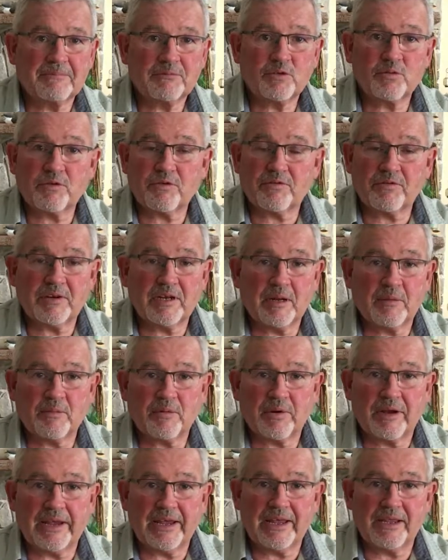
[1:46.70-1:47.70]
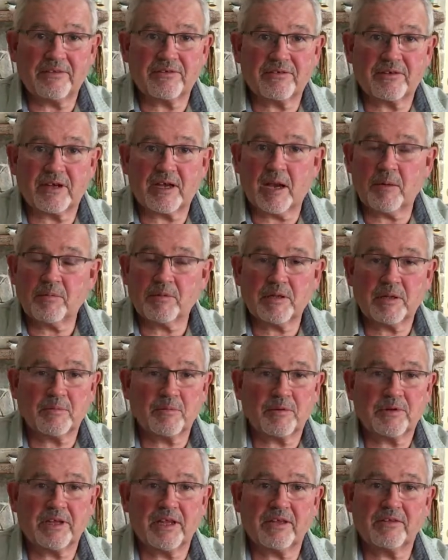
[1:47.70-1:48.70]
2 or 3 number 8s, a couple
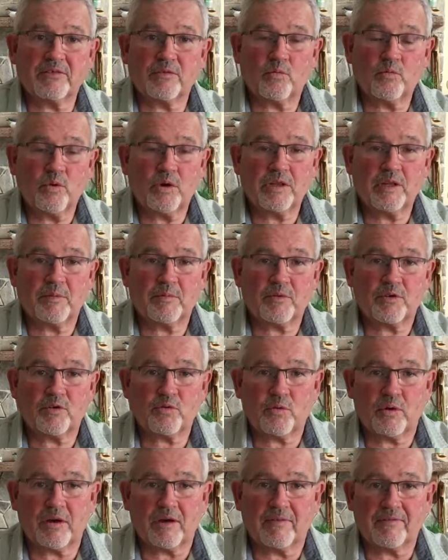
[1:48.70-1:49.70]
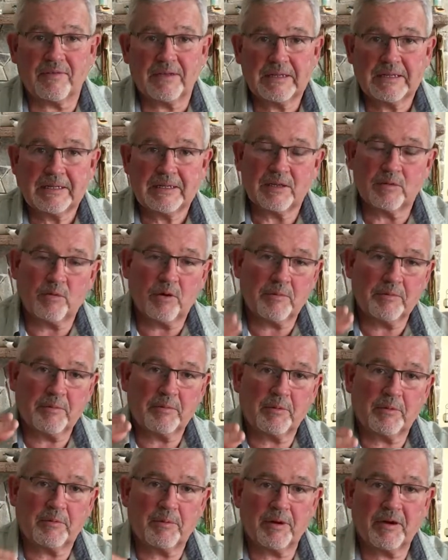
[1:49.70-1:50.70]
number 10s, and one number 12. You want to
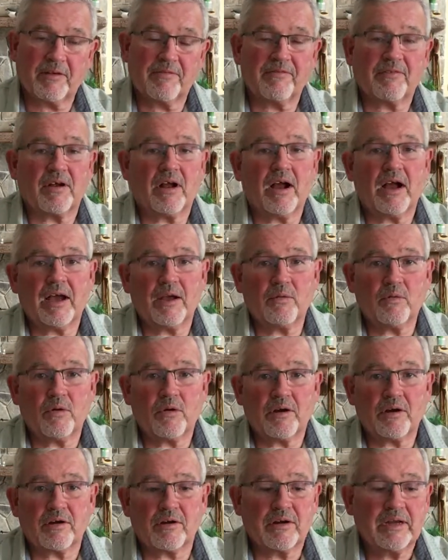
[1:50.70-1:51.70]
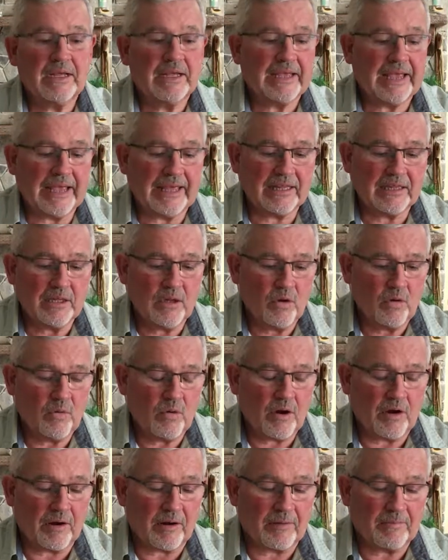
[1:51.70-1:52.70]
be prepared for high water and low
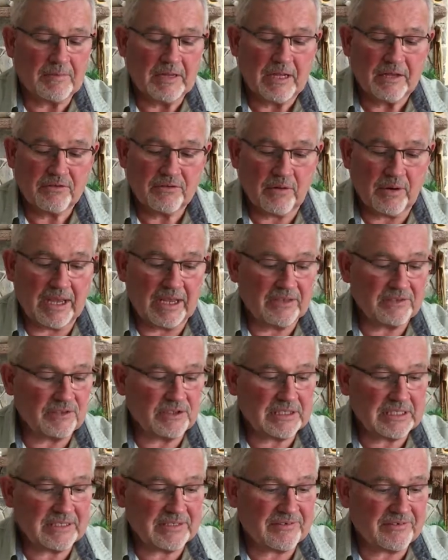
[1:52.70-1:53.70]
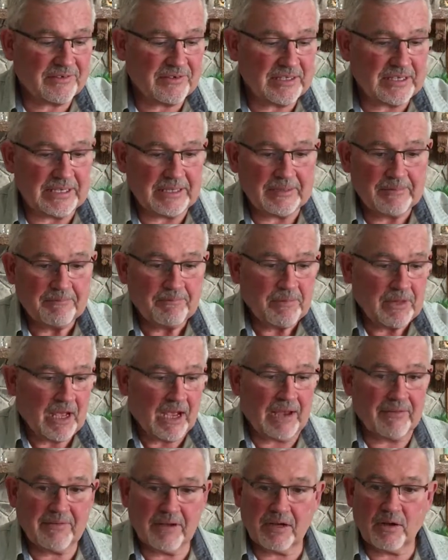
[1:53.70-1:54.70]
water. So as you can see,
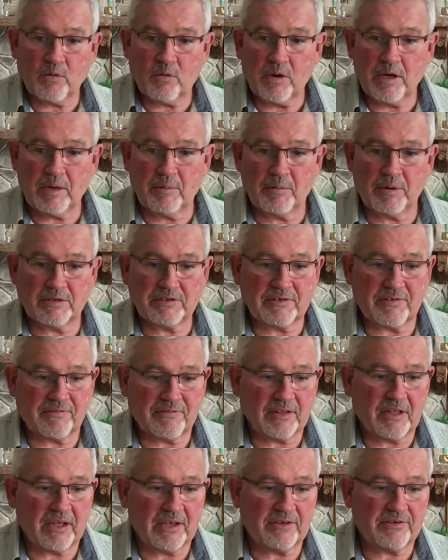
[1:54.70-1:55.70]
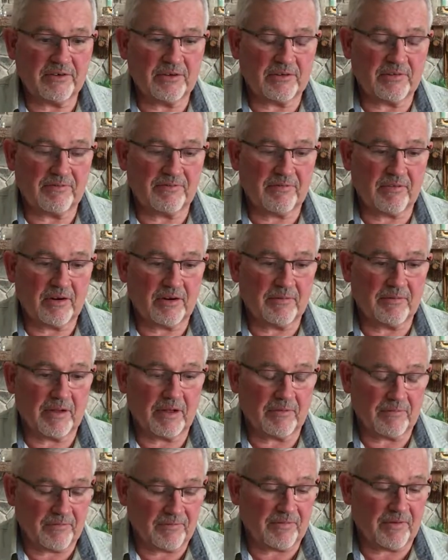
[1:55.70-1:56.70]
I've got quite a bunch of flies here in front
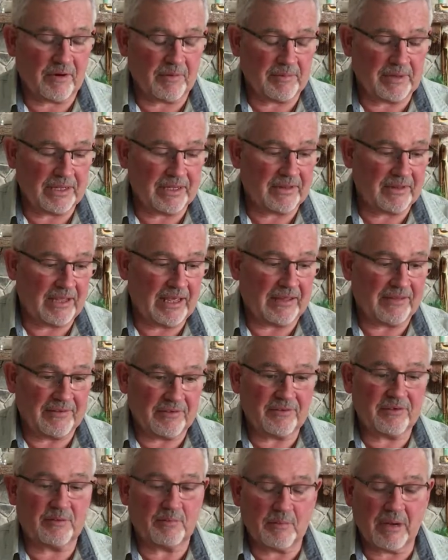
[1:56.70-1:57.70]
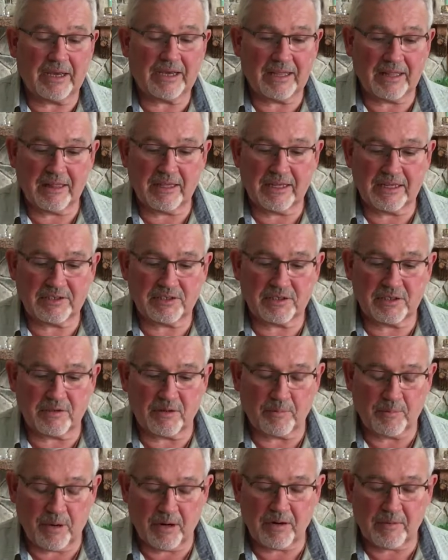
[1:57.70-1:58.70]
of me, and this is my collection,
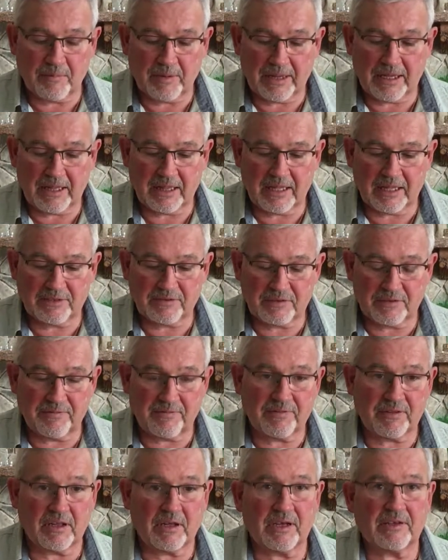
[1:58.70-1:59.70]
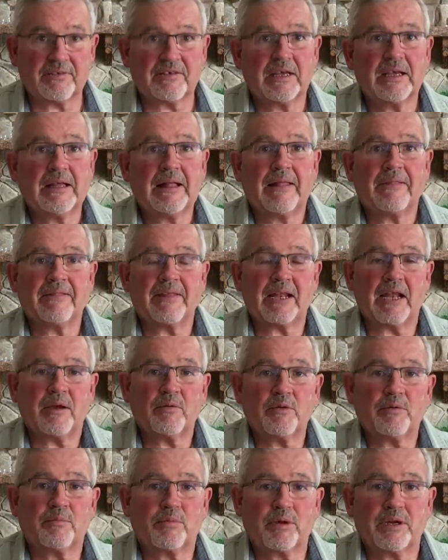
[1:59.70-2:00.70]
or part of my collection of flies that I
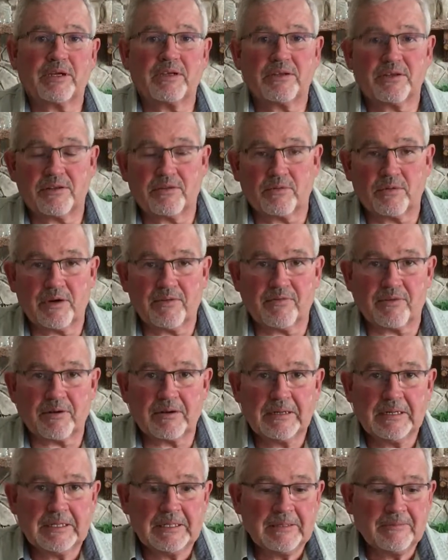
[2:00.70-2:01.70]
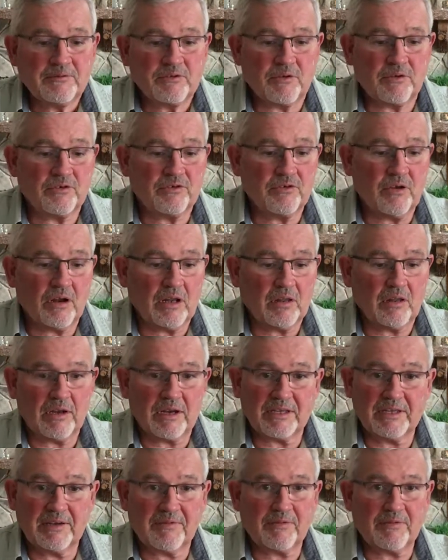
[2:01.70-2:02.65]
would bring to the river. So there's not a lot of